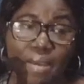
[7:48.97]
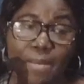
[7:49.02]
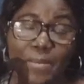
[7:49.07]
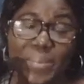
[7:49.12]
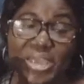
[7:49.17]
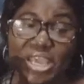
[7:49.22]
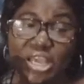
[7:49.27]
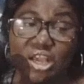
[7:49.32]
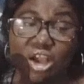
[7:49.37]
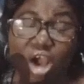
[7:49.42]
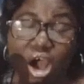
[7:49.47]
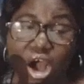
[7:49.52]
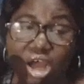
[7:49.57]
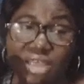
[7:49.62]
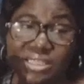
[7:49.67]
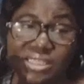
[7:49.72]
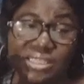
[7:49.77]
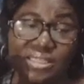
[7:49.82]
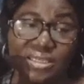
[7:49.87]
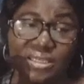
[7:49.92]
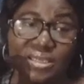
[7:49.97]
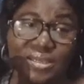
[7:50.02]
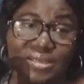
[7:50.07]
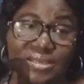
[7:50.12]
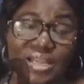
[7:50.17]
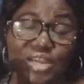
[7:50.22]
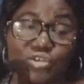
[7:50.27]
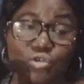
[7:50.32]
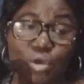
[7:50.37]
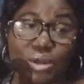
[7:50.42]
because
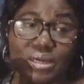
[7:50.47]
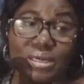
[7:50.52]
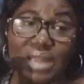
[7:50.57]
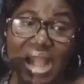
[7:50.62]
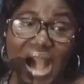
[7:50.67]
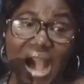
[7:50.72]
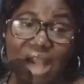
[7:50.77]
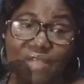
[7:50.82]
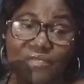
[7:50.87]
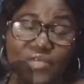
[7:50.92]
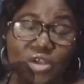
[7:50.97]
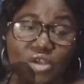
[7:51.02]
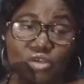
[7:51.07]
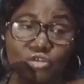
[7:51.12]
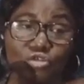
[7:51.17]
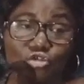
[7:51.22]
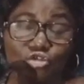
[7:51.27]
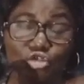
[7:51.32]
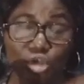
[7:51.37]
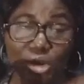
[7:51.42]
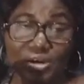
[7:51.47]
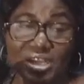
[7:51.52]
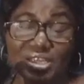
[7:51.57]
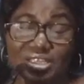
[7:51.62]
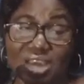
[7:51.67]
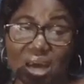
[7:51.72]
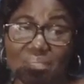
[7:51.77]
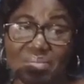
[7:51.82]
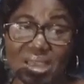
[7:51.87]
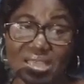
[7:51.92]
they don't have, during
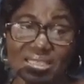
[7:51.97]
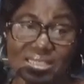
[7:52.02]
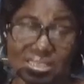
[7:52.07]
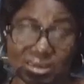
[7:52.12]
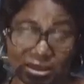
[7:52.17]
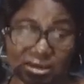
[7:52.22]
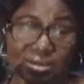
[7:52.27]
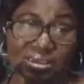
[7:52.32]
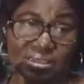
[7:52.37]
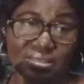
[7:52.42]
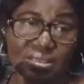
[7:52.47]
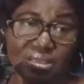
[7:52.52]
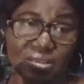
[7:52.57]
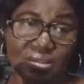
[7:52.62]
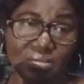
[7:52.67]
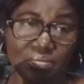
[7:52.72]
their menses,